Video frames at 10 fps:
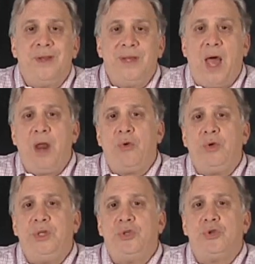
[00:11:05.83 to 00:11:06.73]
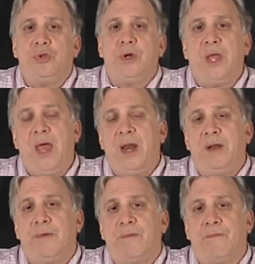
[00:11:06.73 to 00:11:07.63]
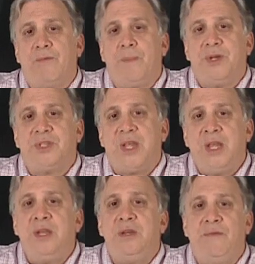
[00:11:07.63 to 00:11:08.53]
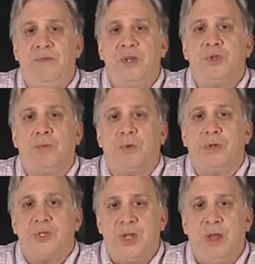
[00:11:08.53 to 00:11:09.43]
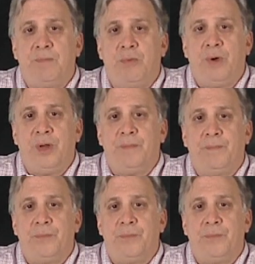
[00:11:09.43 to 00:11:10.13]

not only did you look at it from its individual standpoint,